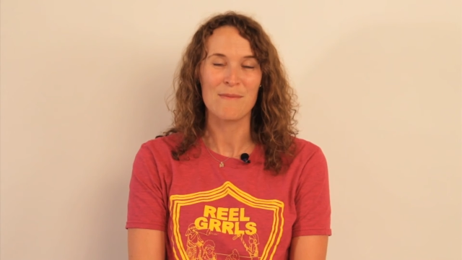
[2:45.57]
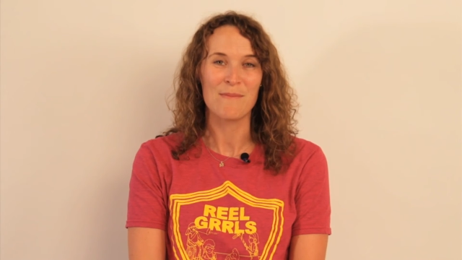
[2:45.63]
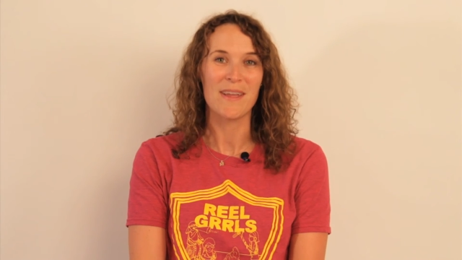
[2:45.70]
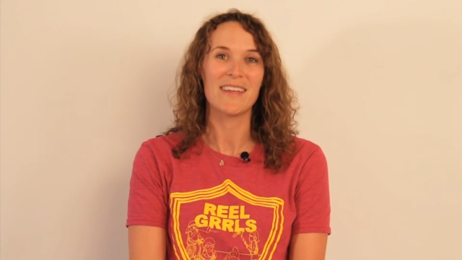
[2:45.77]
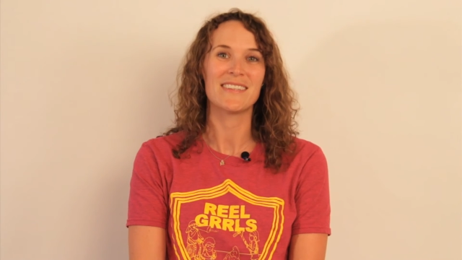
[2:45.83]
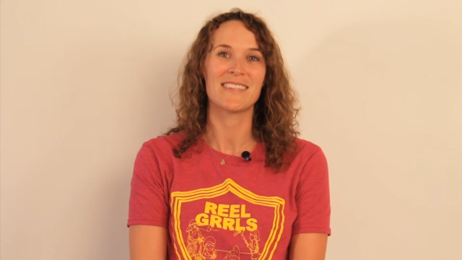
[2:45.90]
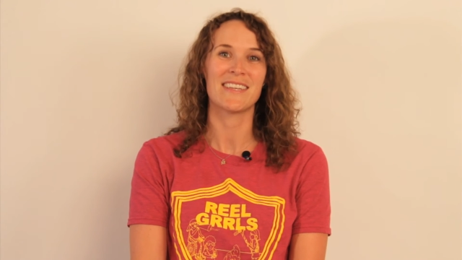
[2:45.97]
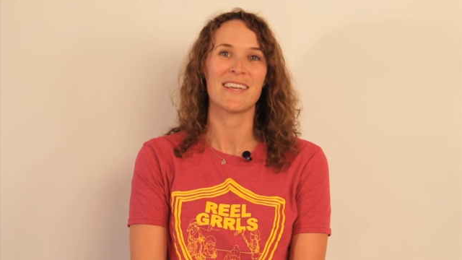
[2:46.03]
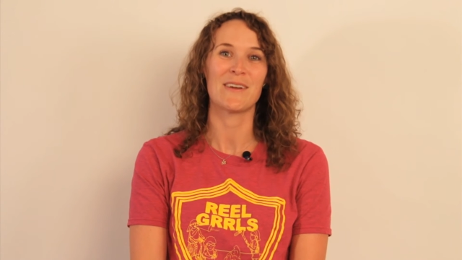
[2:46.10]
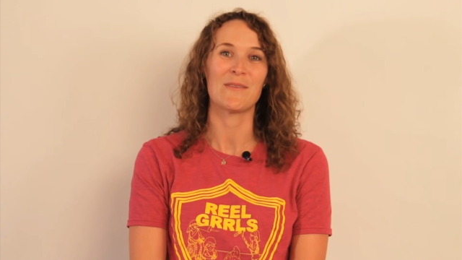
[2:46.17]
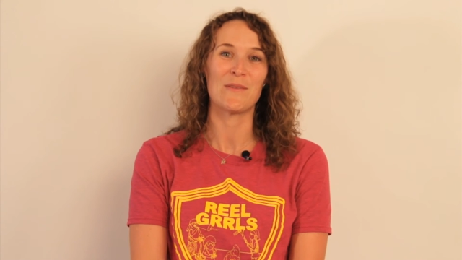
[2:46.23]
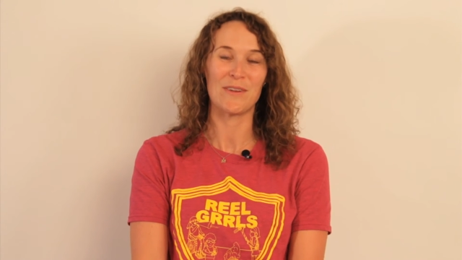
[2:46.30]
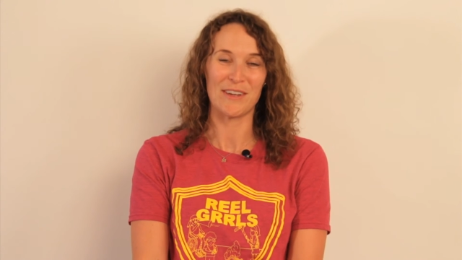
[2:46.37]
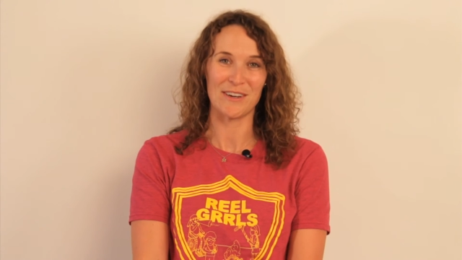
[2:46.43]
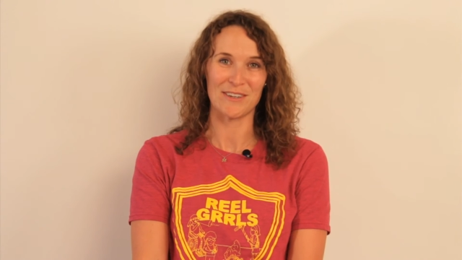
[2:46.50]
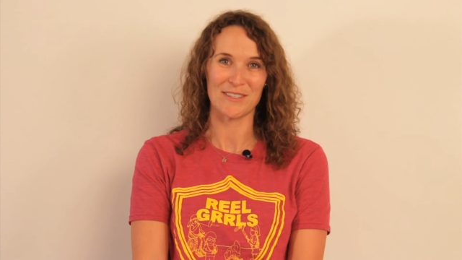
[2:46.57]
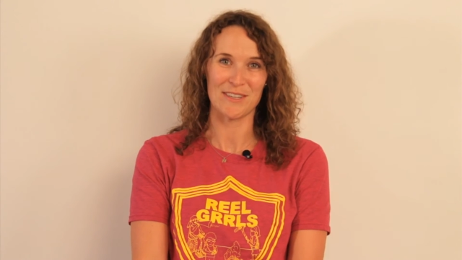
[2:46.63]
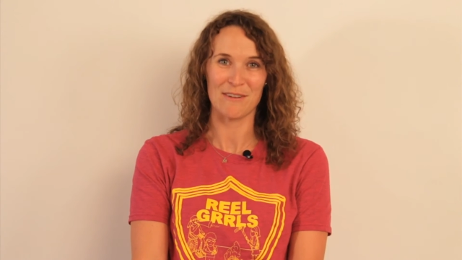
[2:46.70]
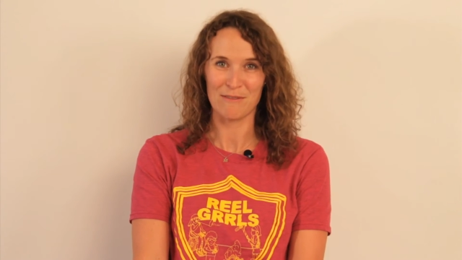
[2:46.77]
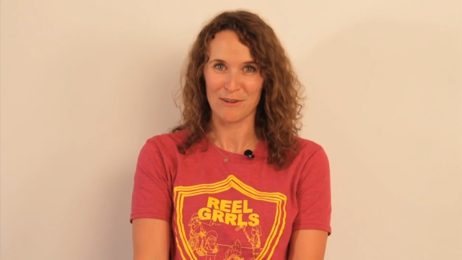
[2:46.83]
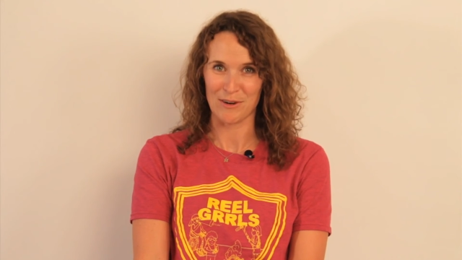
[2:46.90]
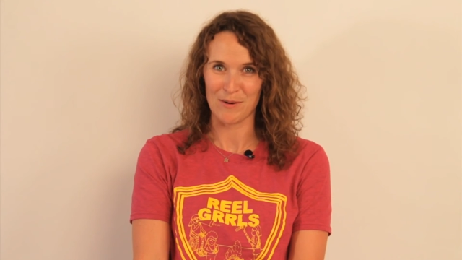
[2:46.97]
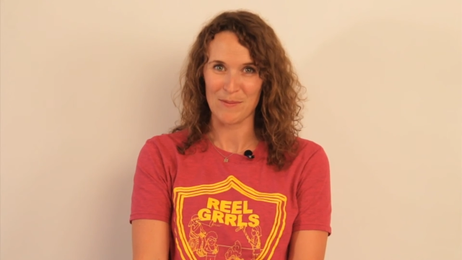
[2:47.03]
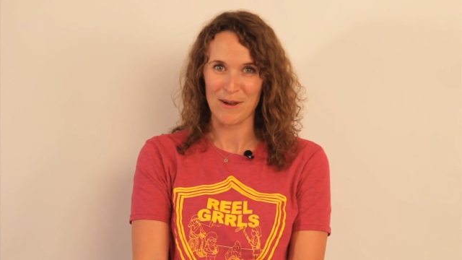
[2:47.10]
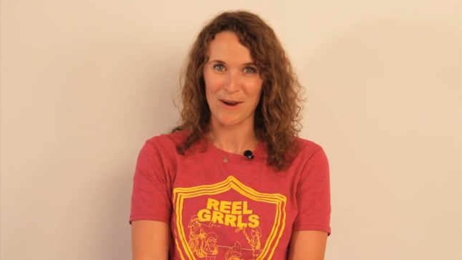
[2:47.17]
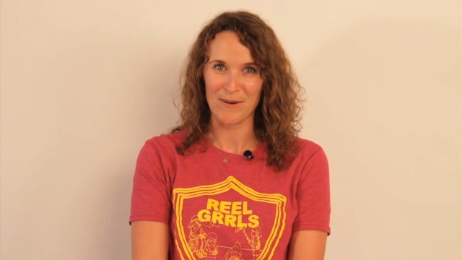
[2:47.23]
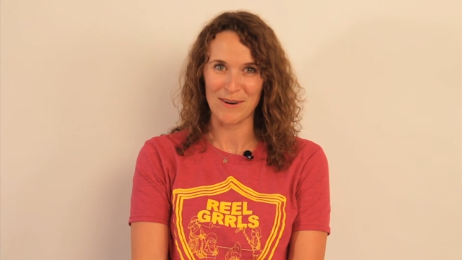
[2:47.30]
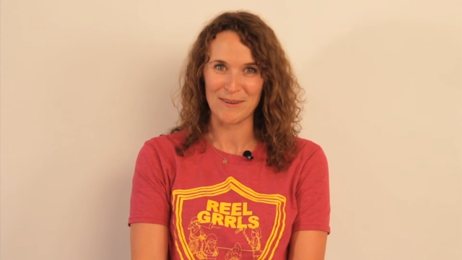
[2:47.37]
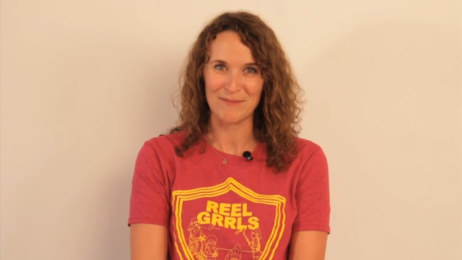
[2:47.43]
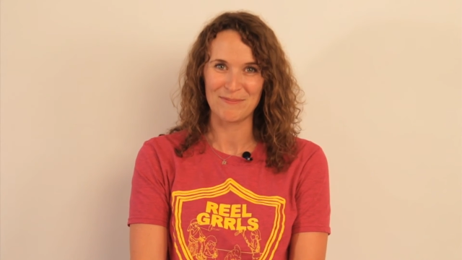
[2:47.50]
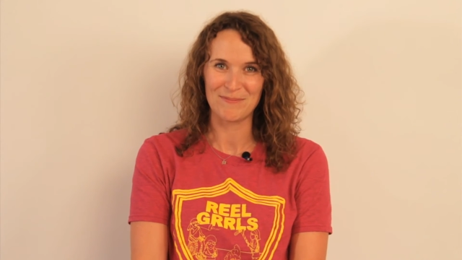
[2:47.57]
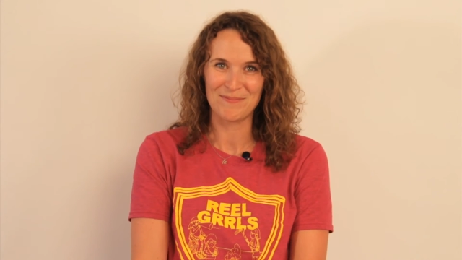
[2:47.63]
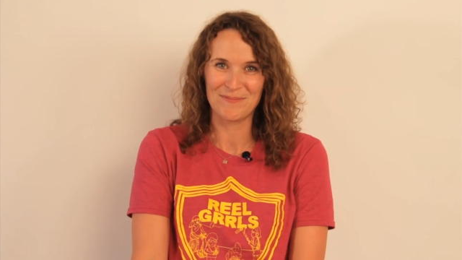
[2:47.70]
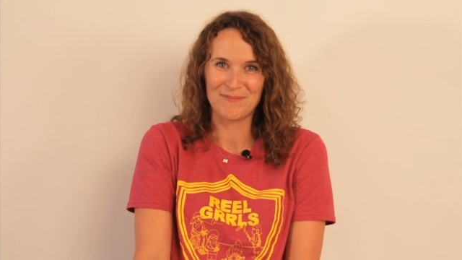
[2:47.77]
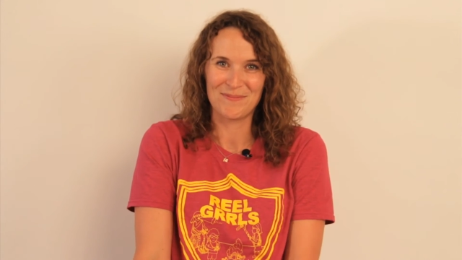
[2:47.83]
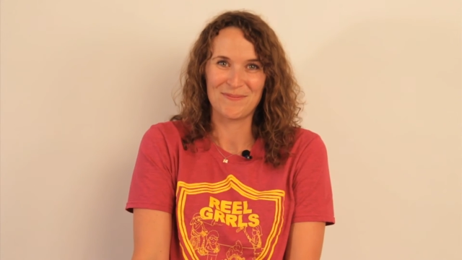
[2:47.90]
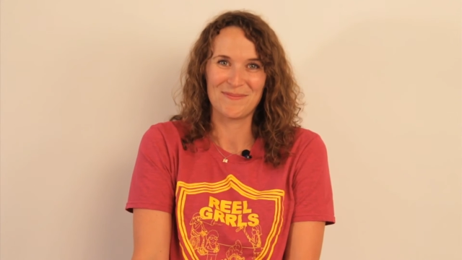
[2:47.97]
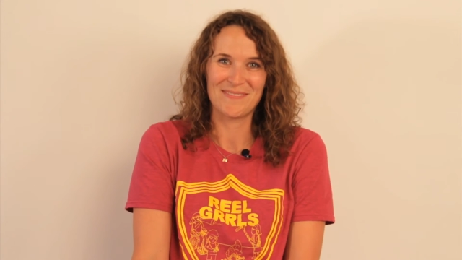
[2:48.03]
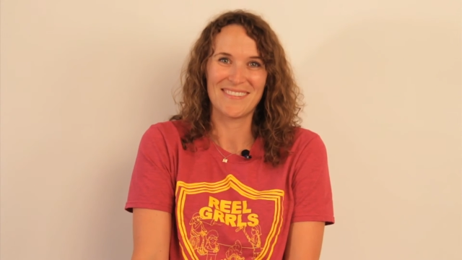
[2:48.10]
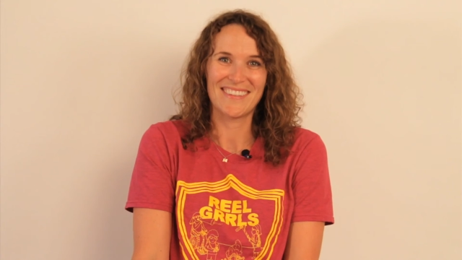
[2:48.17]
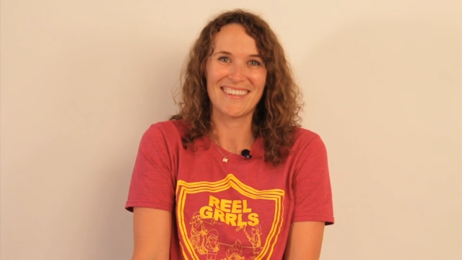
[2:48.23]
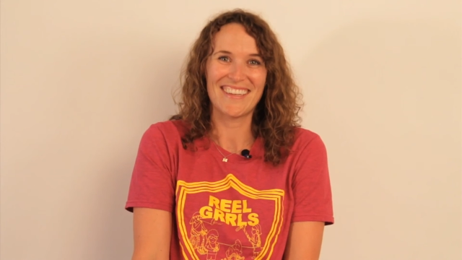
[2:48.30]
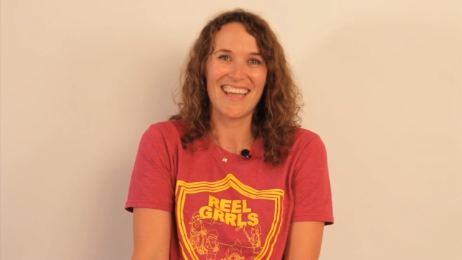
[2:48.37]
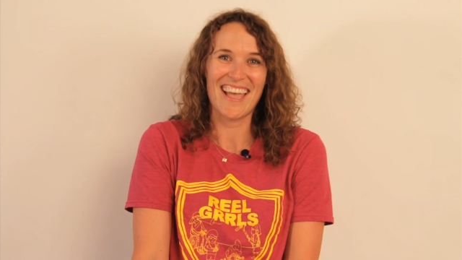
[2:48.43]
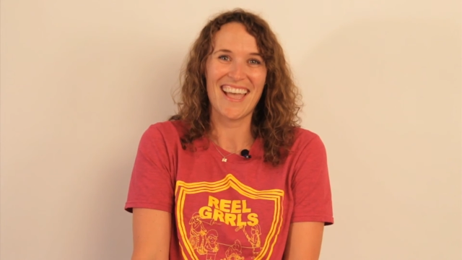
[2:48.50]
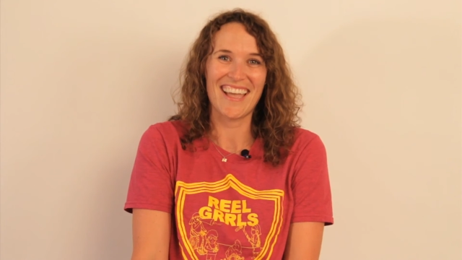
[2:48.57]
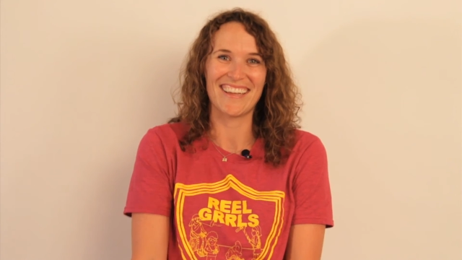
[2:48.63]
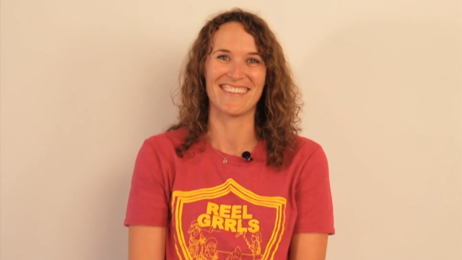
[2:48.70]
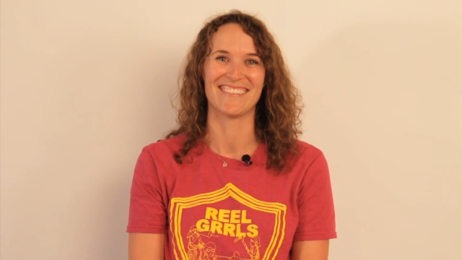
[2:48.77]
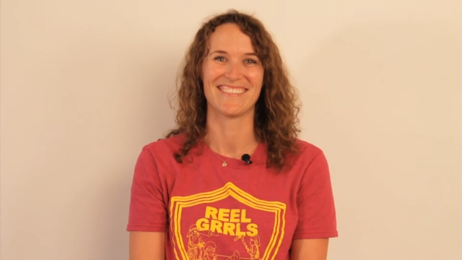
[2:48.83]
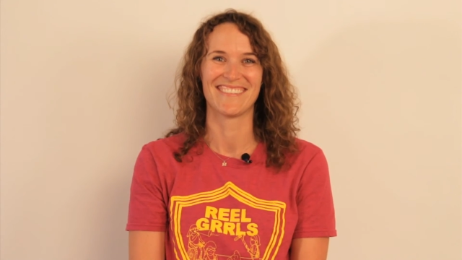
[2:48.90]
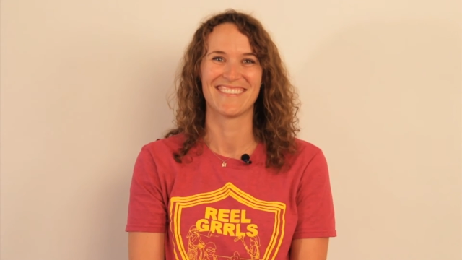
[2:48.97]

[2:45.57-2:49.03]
amazing years of girl power. Yay!